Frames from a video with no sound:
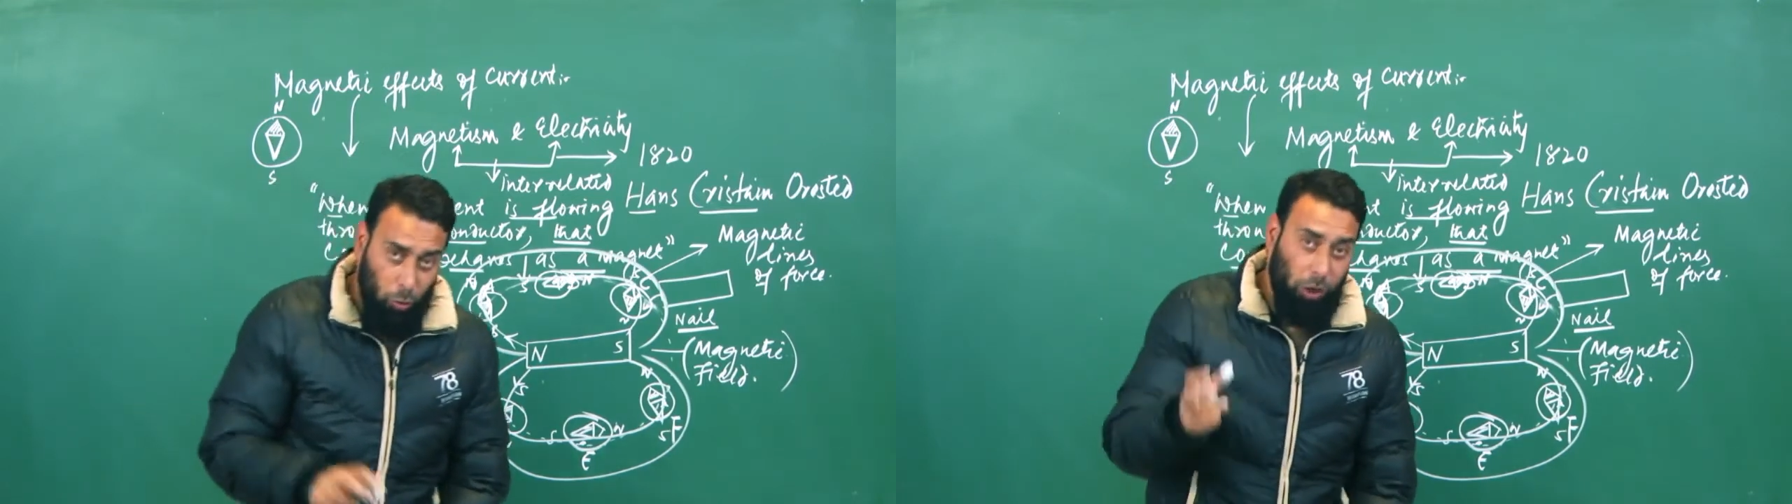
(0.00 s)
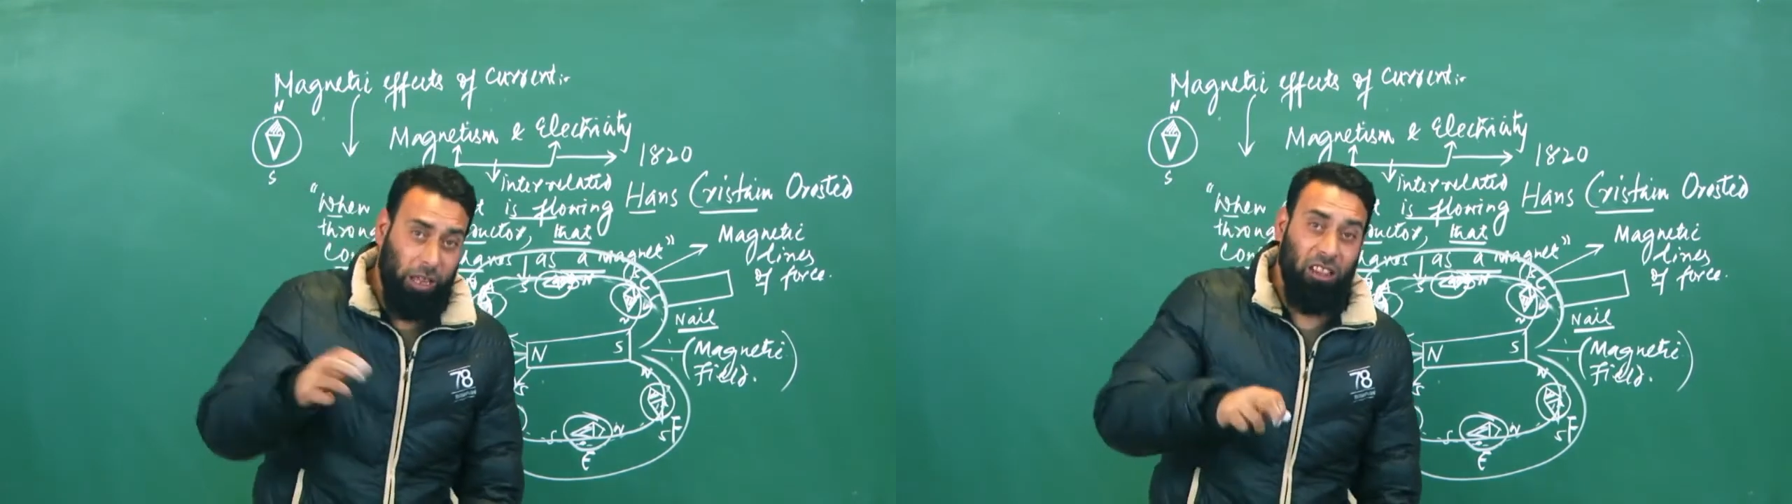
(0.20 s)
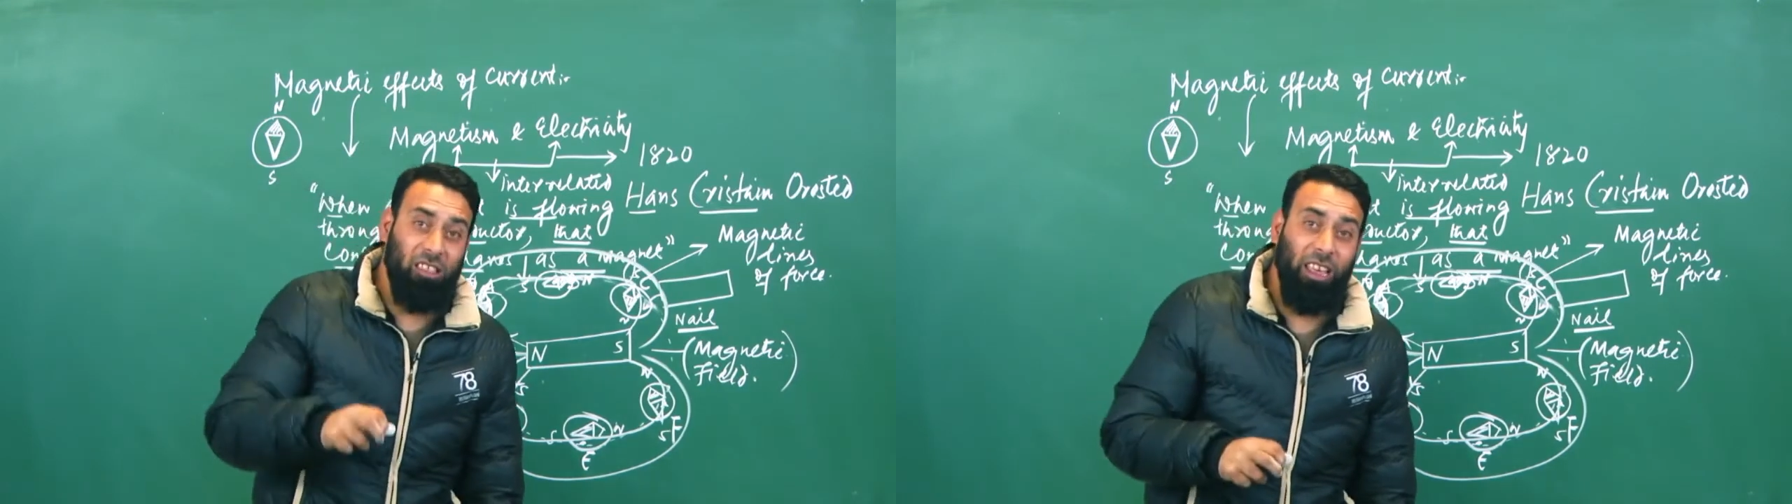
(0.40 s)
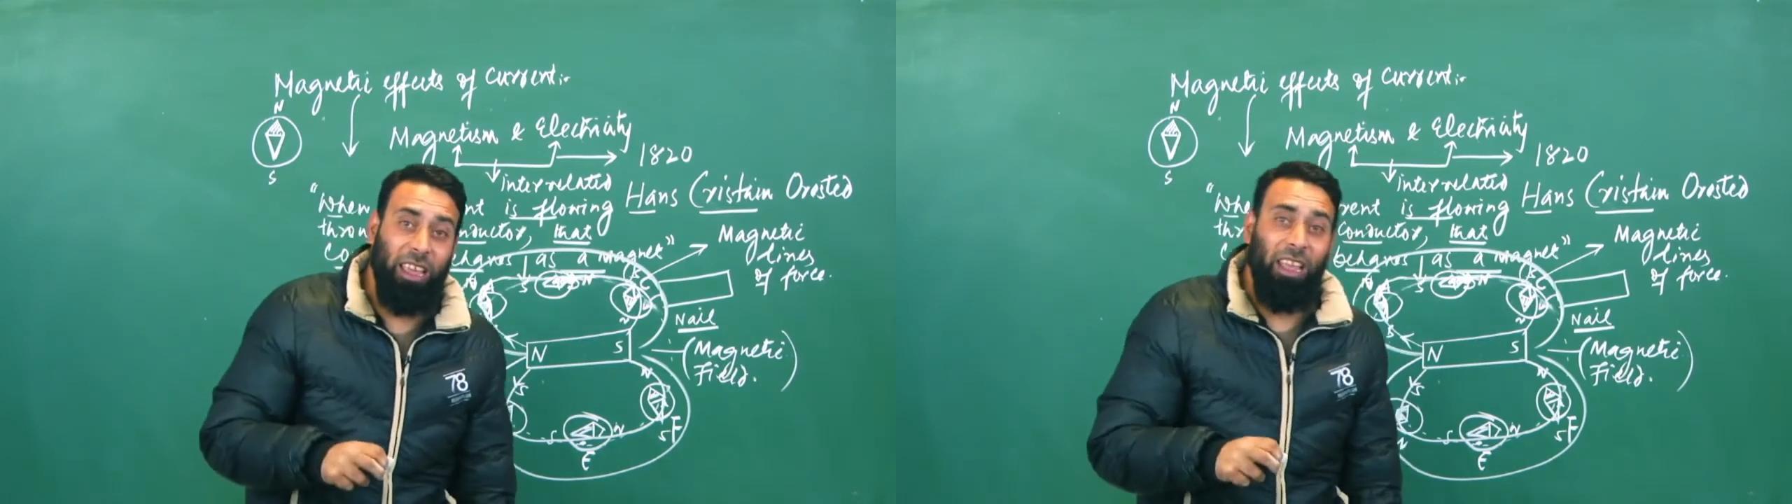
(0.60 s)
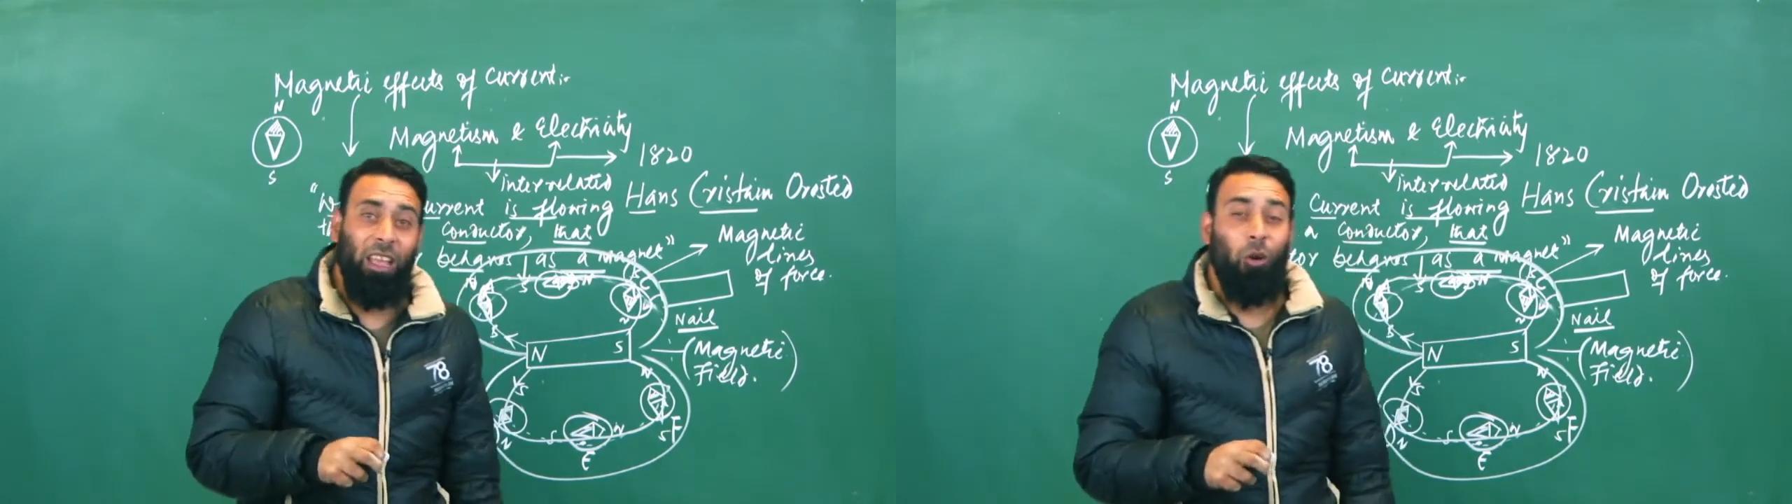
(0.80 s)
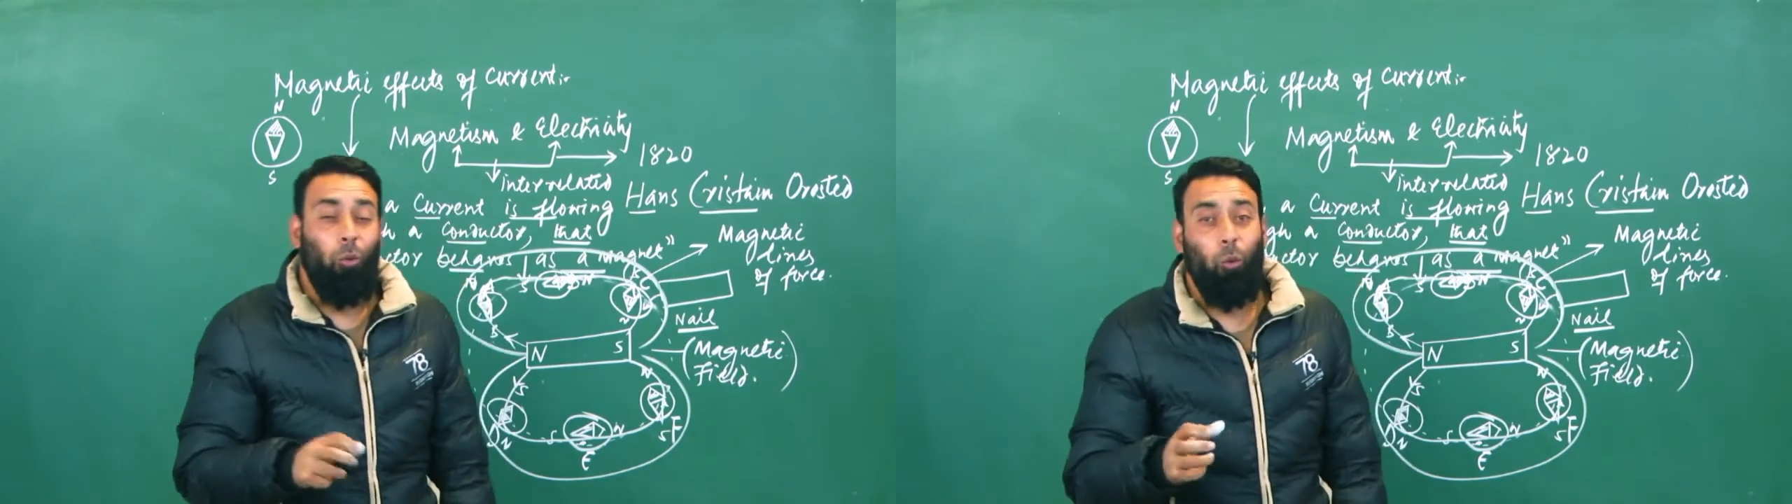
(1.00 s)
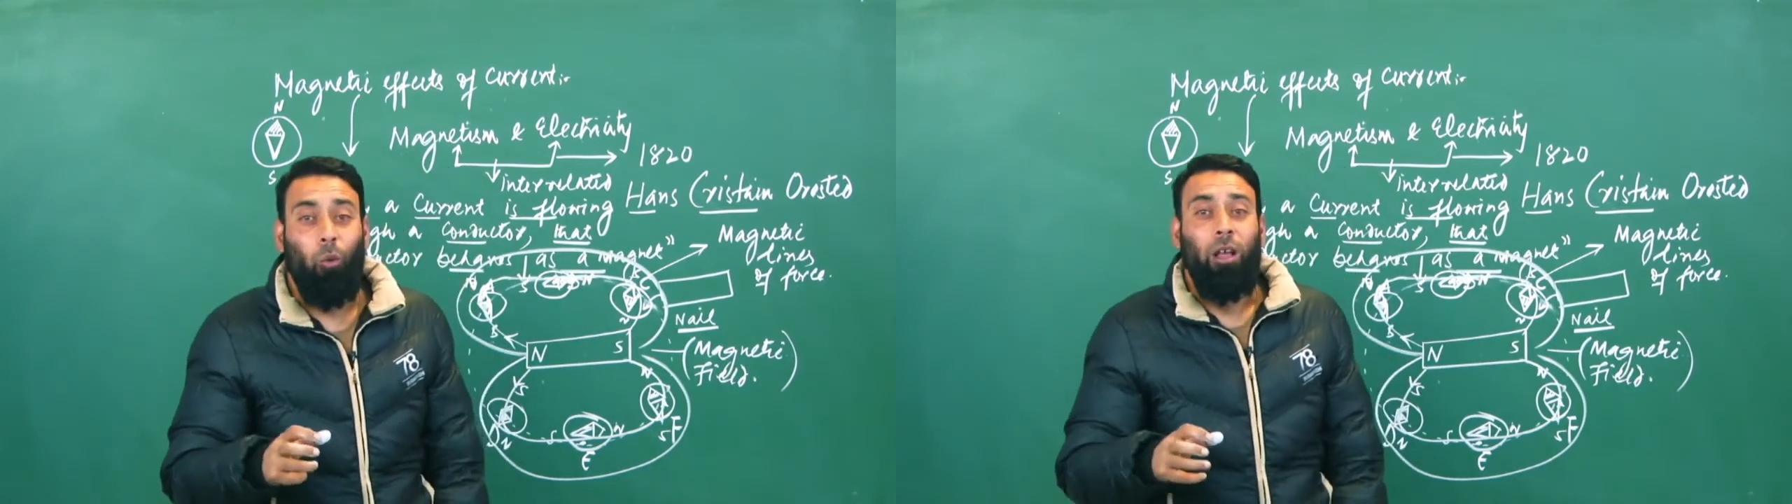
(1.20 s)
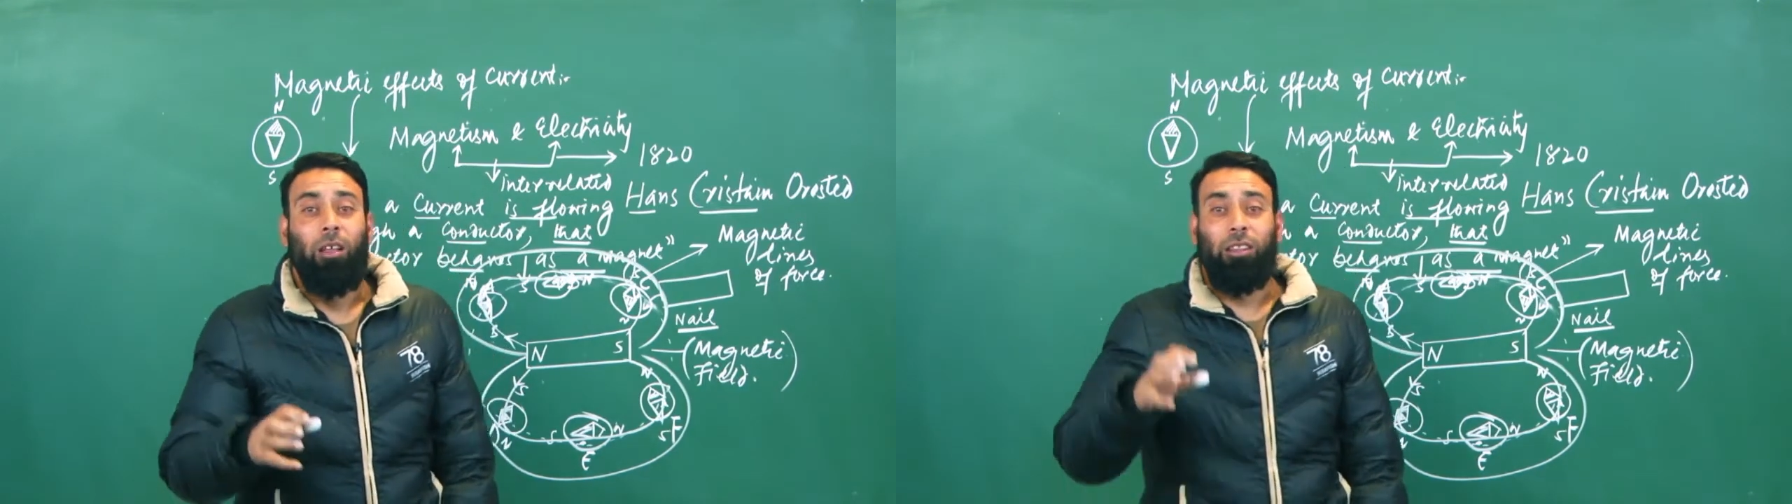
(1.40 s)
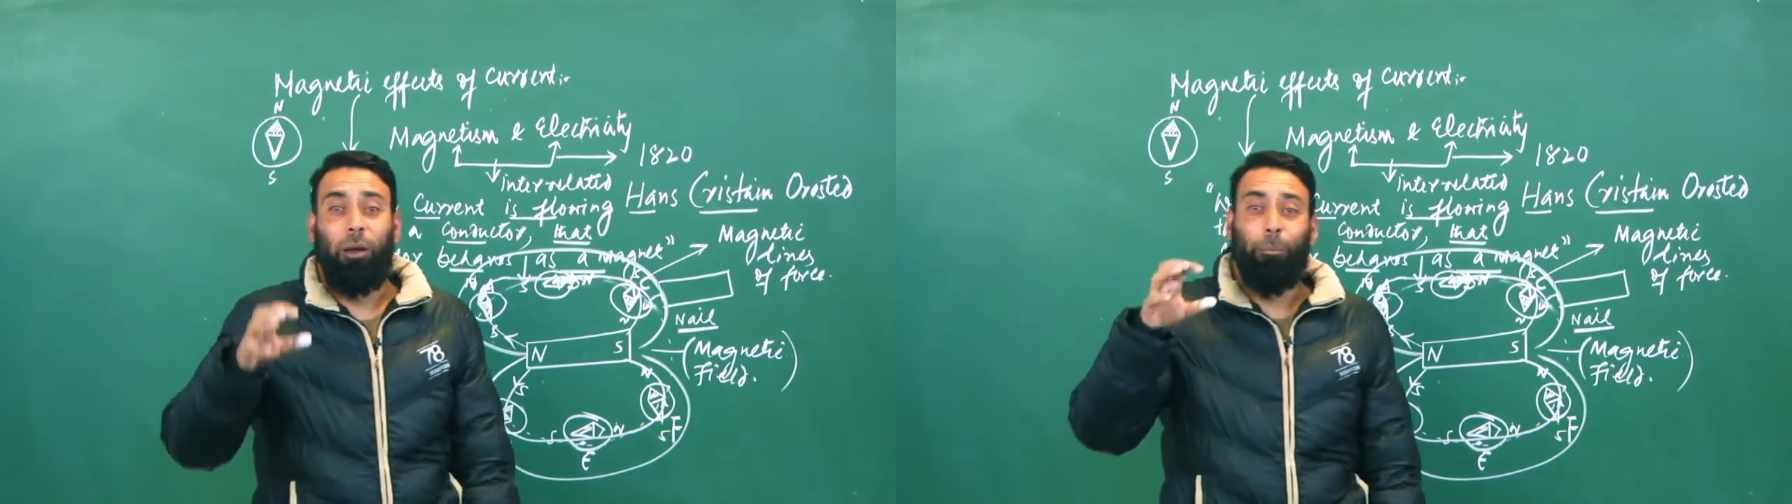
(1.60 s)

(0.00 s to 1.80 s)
we can say the